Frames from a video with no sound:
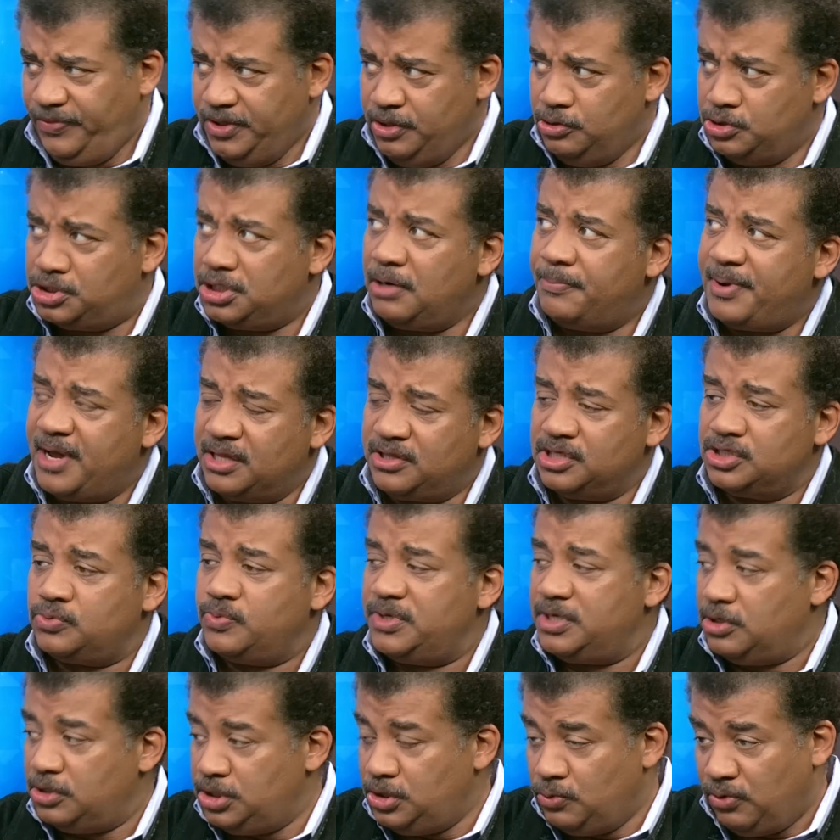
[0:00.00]
You jump out this
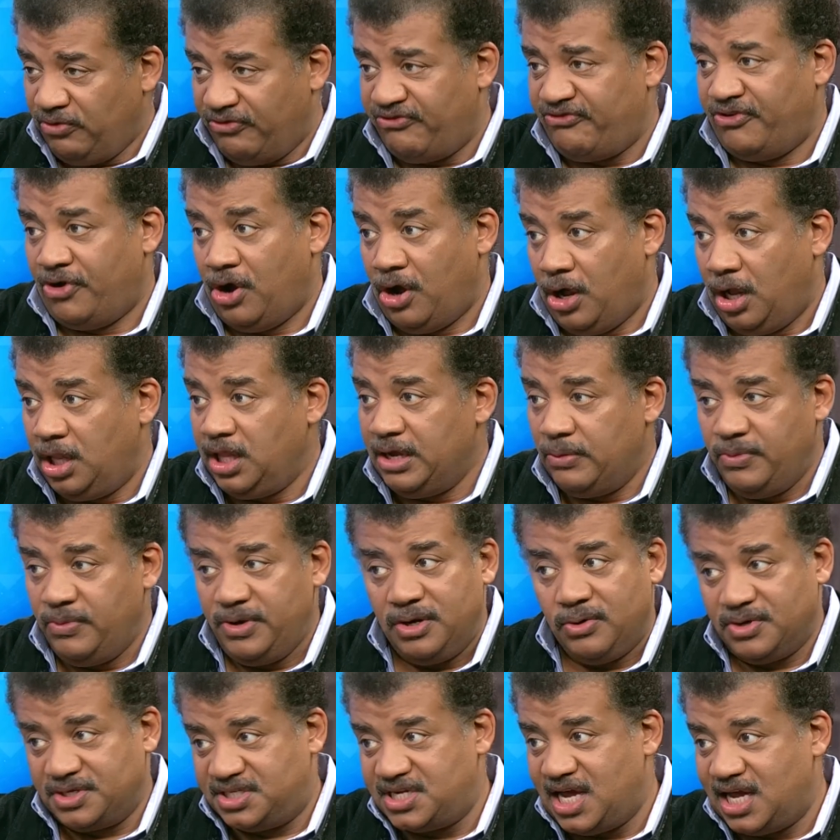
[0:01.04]
window, you will fall, and we
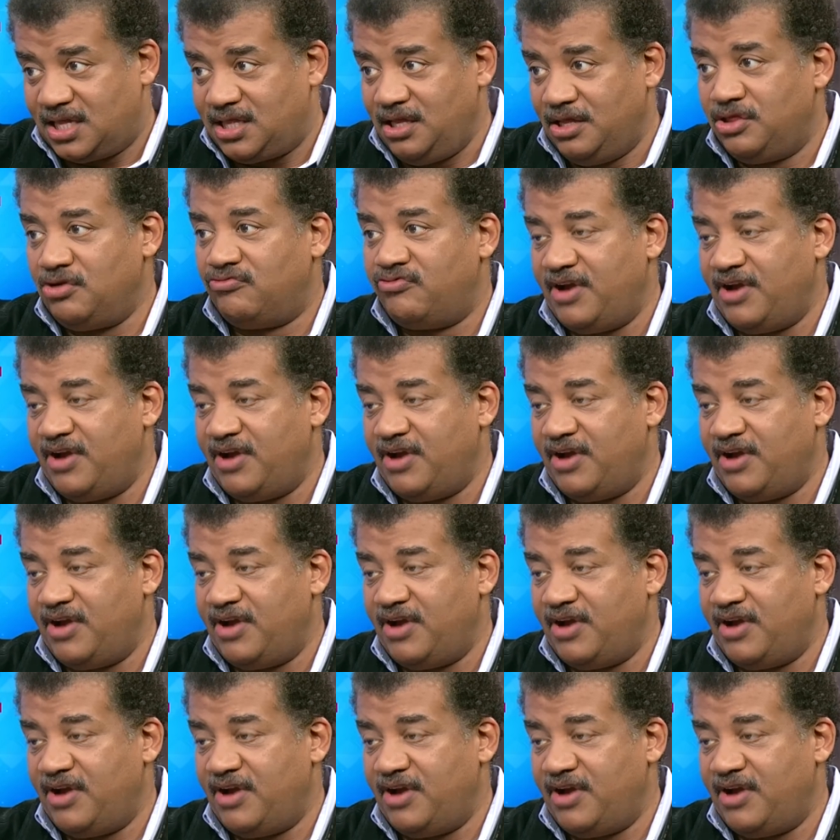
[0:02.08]
know exactly the